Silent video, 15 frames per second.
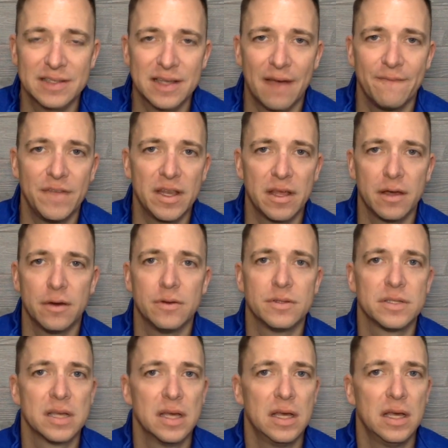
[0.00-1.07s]
He's got
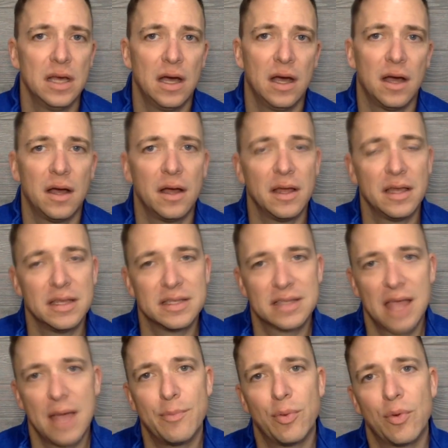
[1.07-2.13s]
videos uh, and he
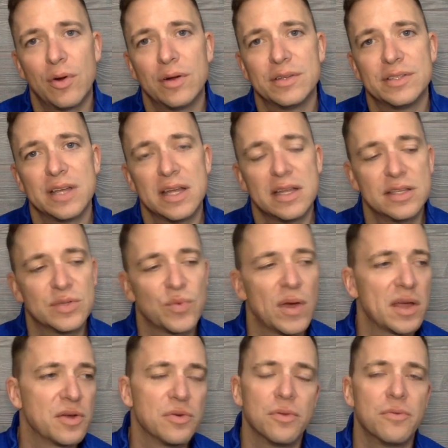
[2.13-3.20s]
skateboards and he's
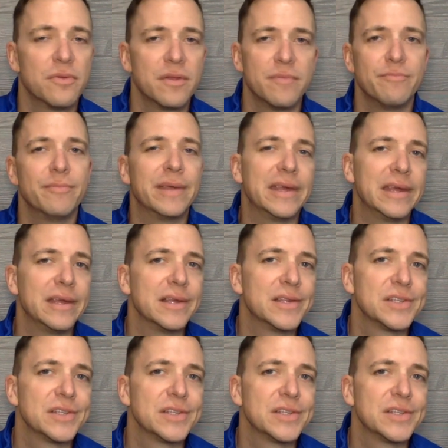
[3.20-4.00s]
way cooler than me.